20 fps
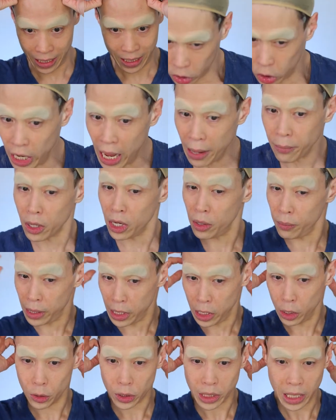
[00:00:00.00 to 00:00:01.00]
Today I'm going to be
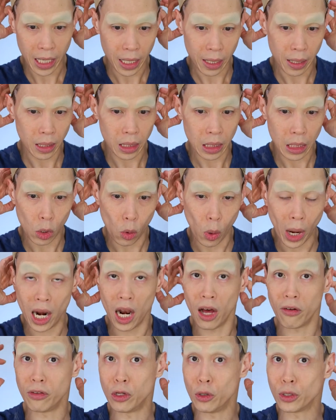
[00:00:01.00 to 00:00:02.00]
using quite a
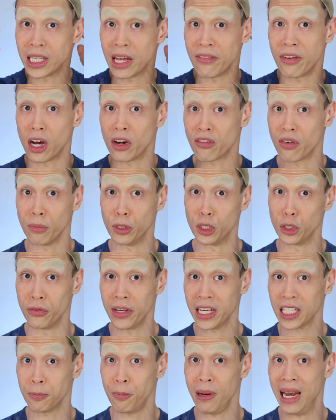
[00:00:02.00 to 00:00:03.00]
lot of new stuff I got from
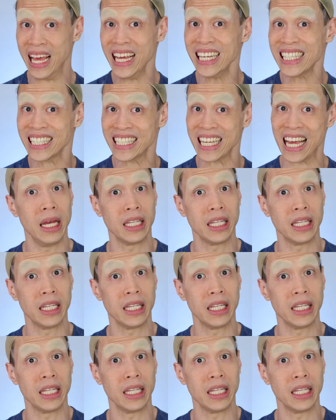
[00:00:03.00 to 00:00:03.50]
Juvia's Place.